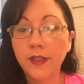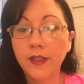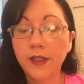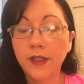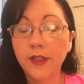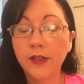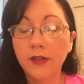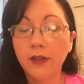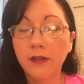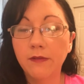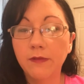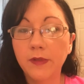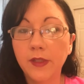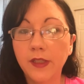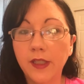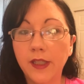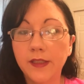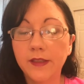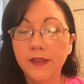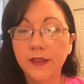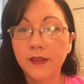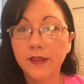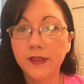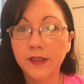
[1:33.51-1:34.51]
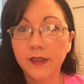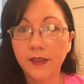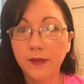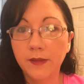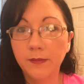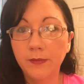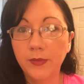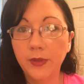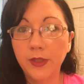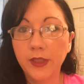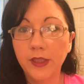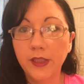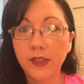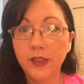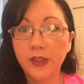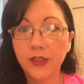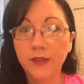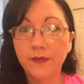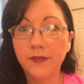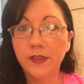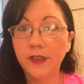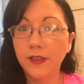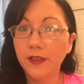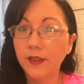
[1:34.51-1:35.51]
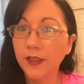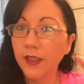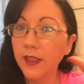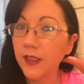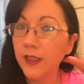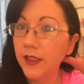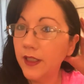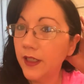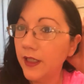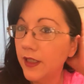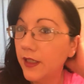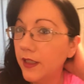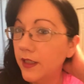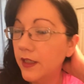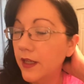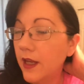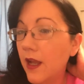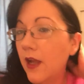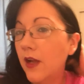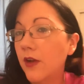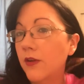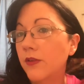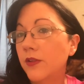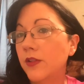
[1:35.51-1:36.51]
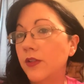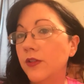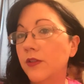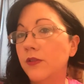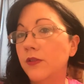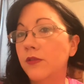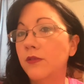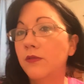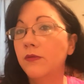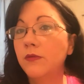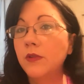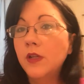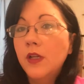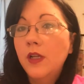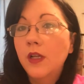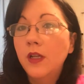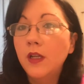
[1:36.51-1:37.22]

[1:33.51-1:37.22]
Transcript: you know, I realized it's a complete shift in thinking and how you